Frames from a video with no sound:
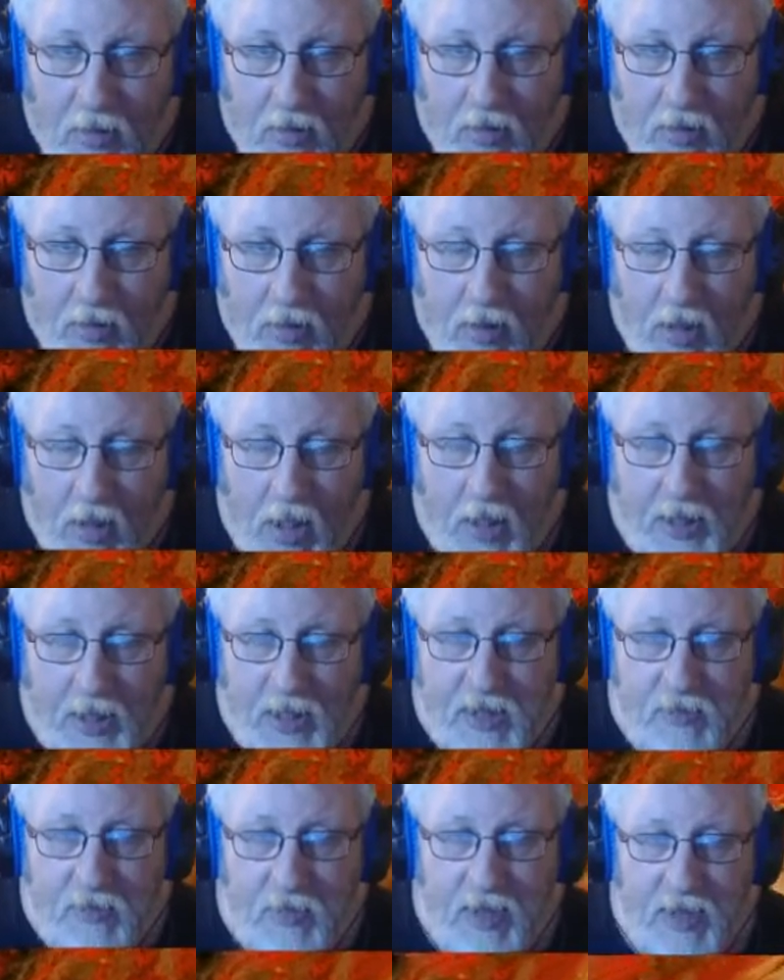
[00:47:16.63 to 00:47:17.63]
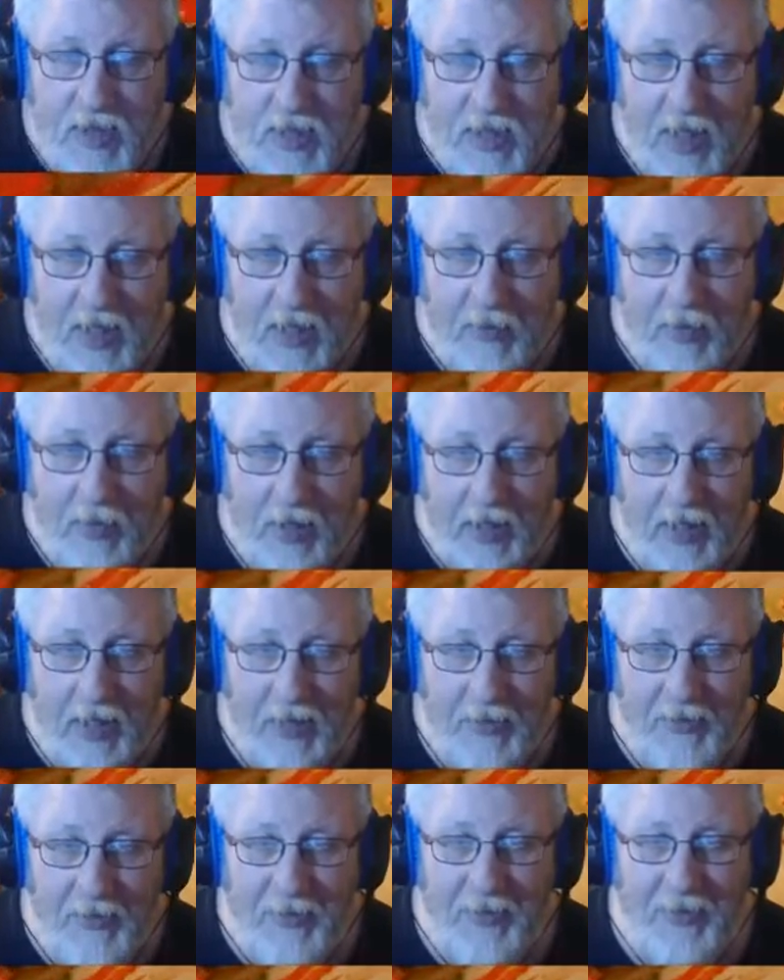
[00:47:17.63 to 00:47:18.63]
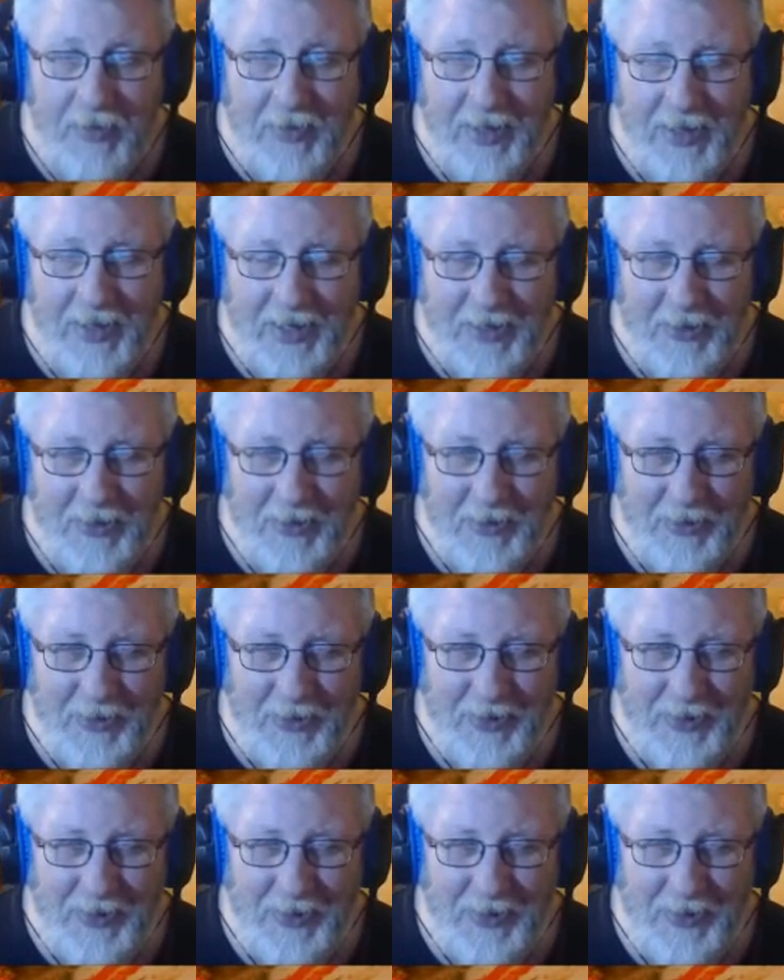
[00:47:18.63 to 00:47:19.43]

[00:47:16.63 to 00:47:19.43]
And he's missed that by a mile.